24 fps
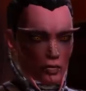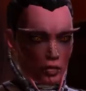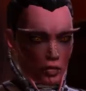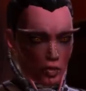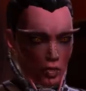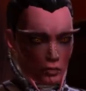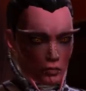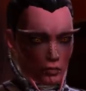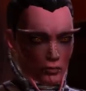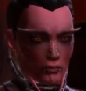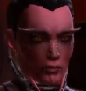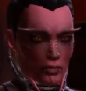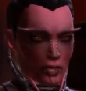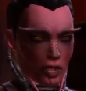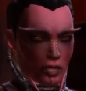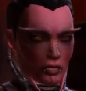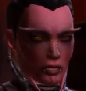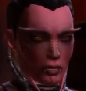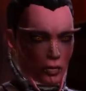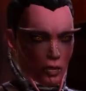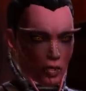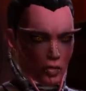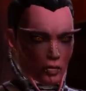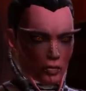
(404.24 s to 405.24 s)
are what
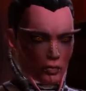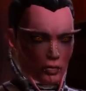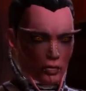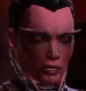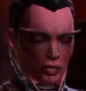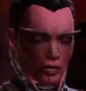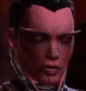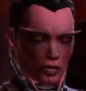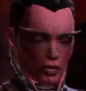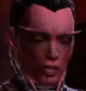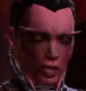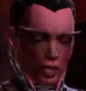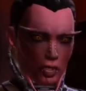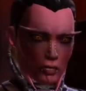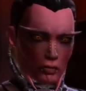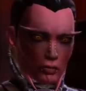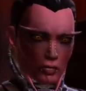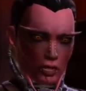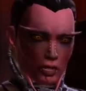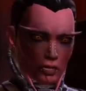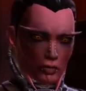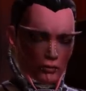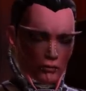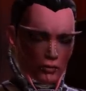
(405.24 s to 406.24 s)
define us. That
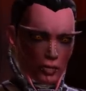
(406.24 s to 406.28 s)
is